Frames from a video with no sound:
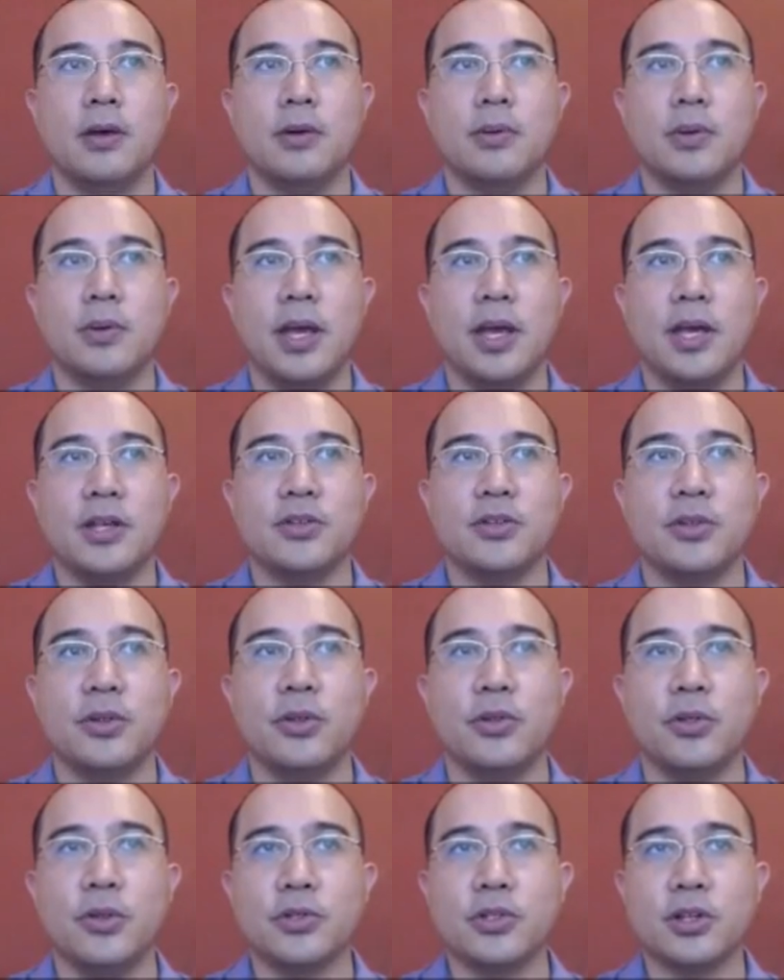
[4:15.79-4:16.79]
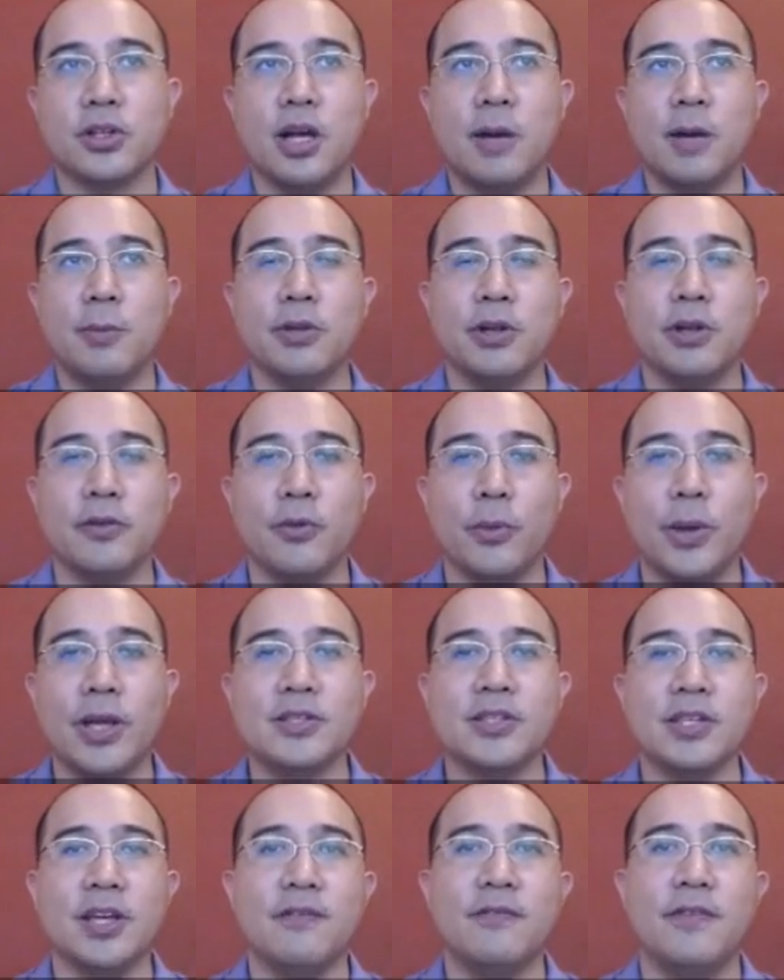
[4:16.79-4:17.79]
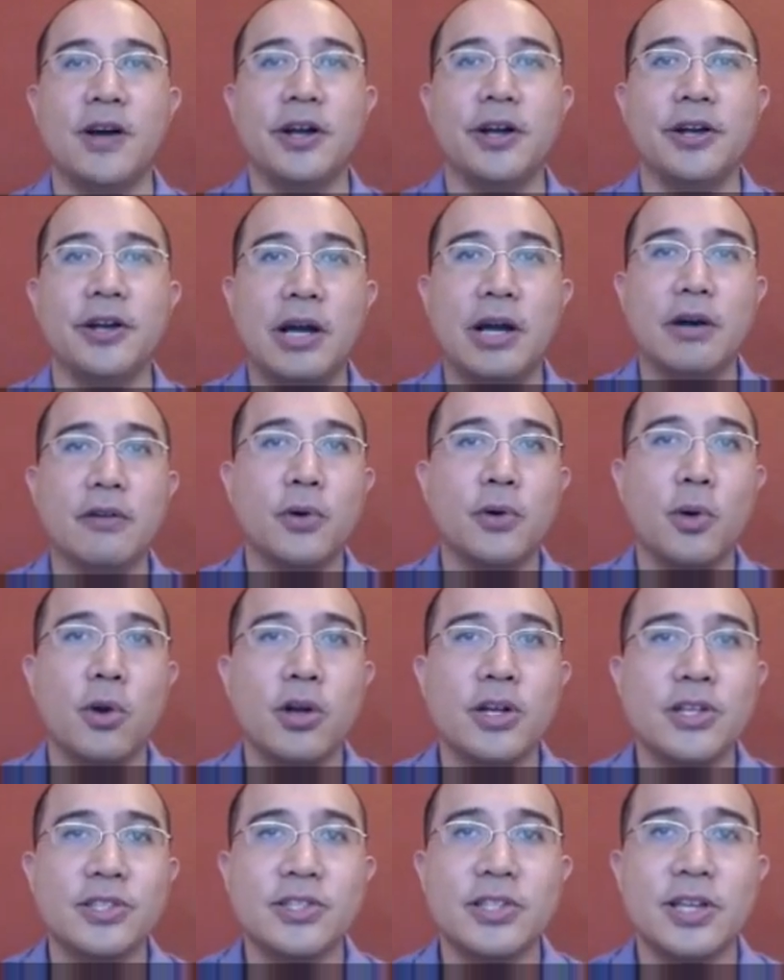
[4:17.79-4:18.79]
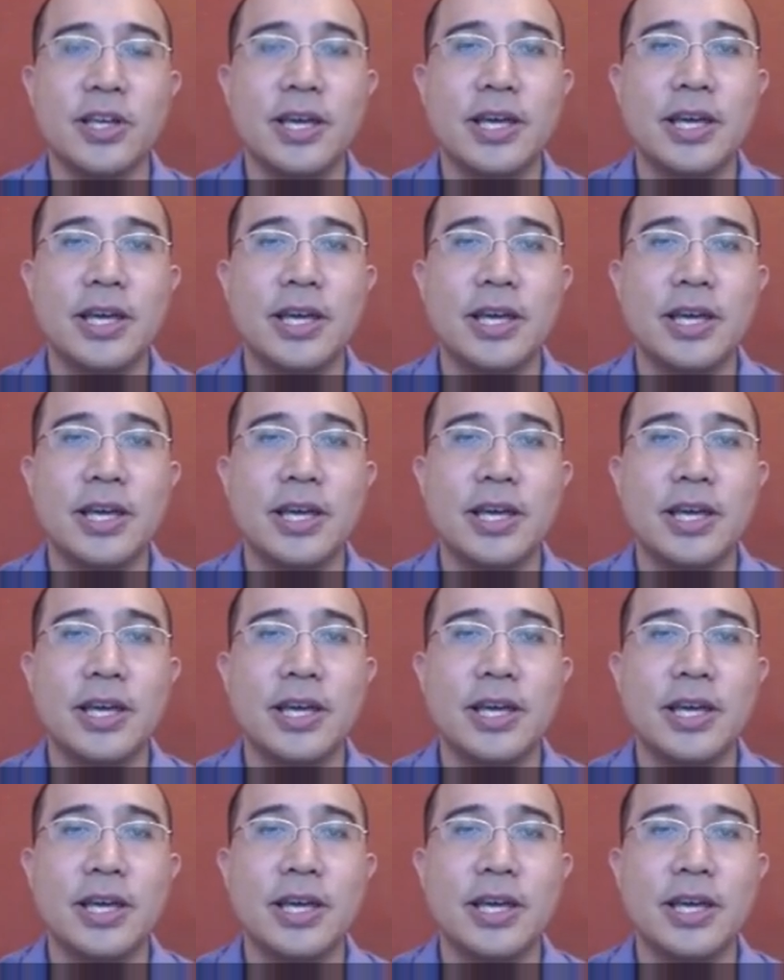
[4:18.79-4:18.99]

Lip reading: Okay, so those are a couple of different ways to get fodder. Now, of course,